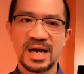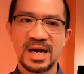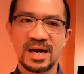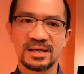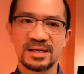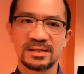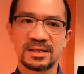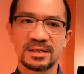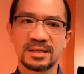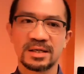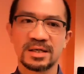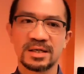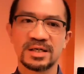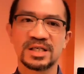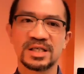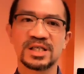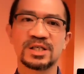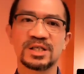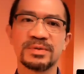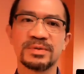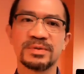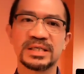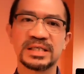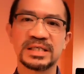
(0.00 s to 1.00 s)
tests
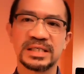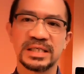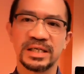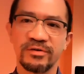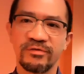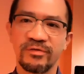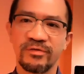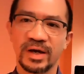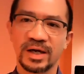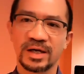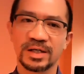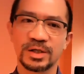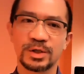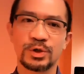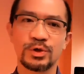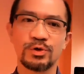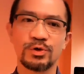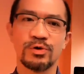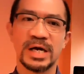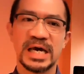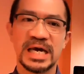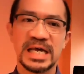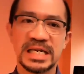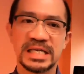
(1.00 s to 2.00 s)
specific
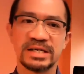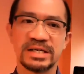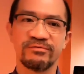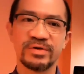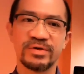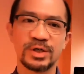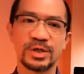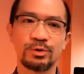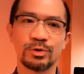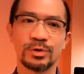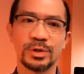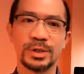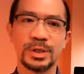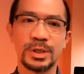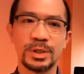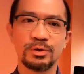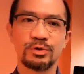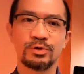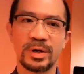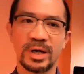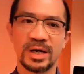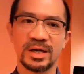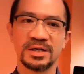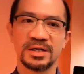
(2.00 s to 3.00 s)
to individual
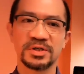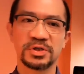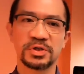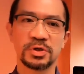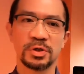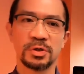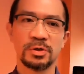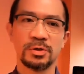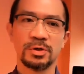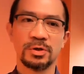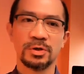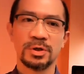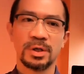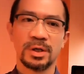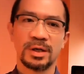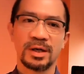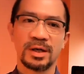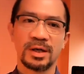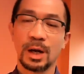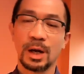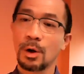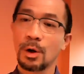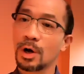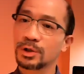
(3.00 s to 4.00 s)
nutrients
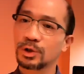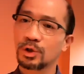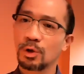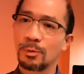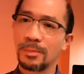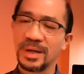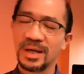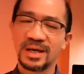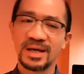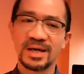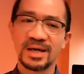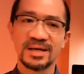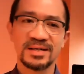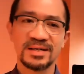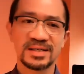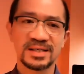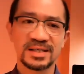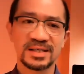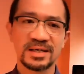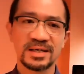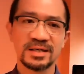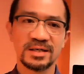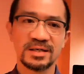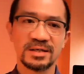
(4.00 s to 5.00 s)
can also be
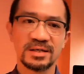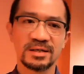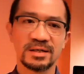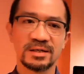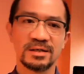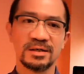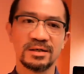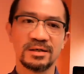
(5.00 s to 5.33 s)
considered,